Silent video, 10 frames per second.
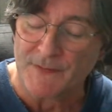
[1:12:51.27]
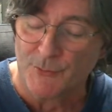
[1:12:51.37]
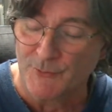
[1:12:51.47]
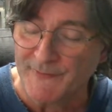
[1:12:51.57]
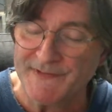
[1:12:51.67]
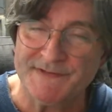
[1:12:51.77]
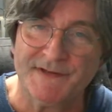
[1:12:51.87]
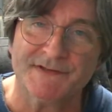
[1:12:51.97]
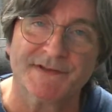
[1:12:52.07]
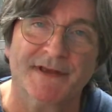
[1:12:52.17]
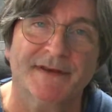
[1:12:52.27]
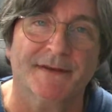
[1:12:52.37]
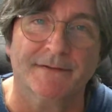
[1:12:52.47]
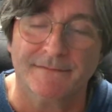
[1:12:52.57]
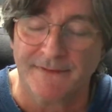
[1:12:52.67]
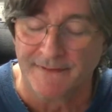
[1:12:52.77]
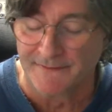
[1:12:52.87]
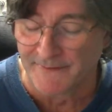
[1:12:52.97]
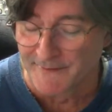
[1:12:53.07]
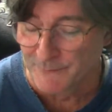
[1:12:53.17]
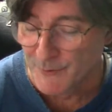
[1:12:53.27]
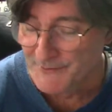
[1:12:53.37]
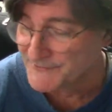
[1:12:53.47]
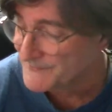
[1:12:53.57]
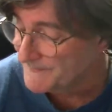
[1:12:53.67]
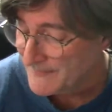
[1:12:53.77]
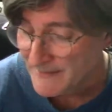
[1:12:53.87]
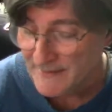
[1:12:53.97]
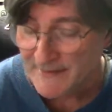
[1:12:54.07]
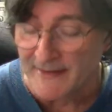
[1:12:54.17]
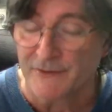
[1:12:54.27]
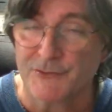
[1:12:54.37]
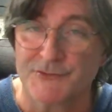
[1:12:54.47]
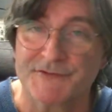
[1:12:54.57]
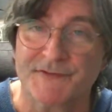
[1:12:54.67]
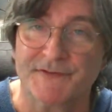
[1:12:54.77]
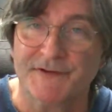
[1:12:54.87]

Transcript: All these years later, and there it was. And, of course, the